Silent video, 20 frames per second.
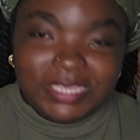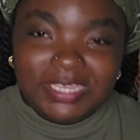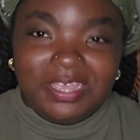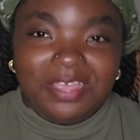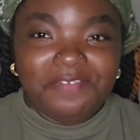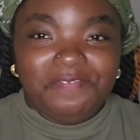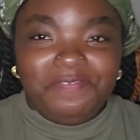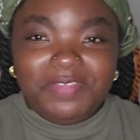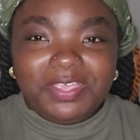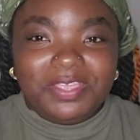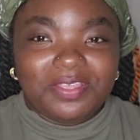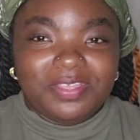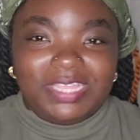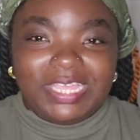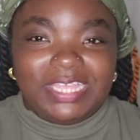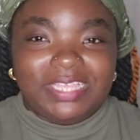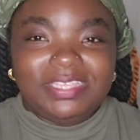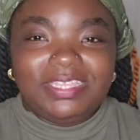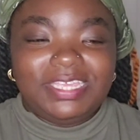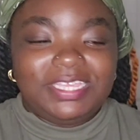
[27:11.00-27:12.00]
So I figure
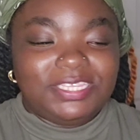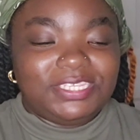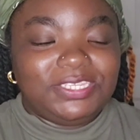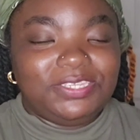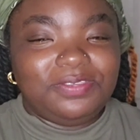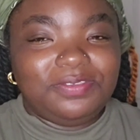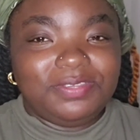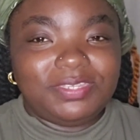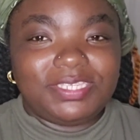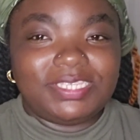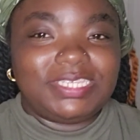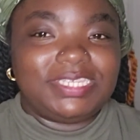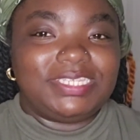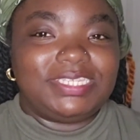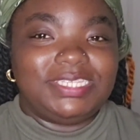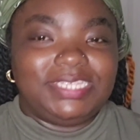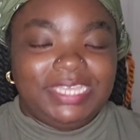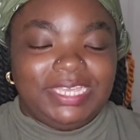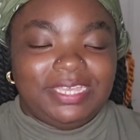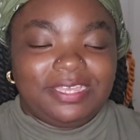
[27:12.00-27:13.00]
like let's use
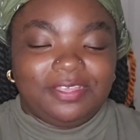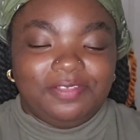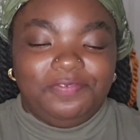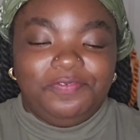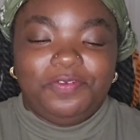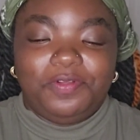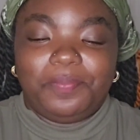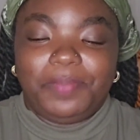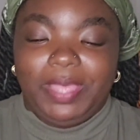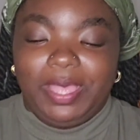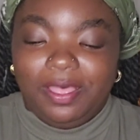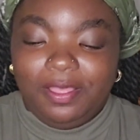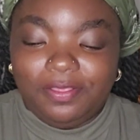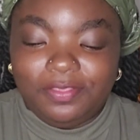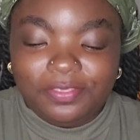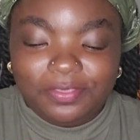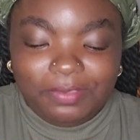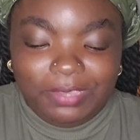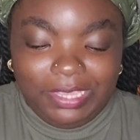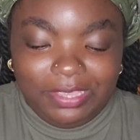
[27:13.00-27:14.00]
this deck for
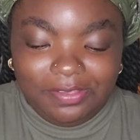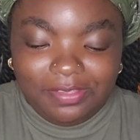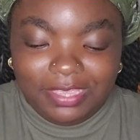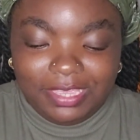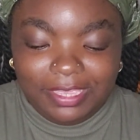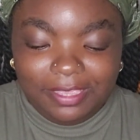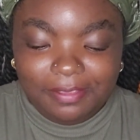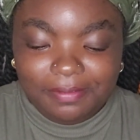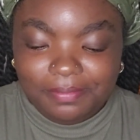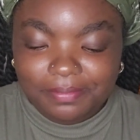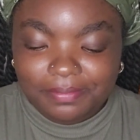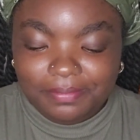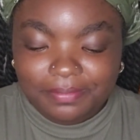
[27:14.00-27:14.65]
power three, okay?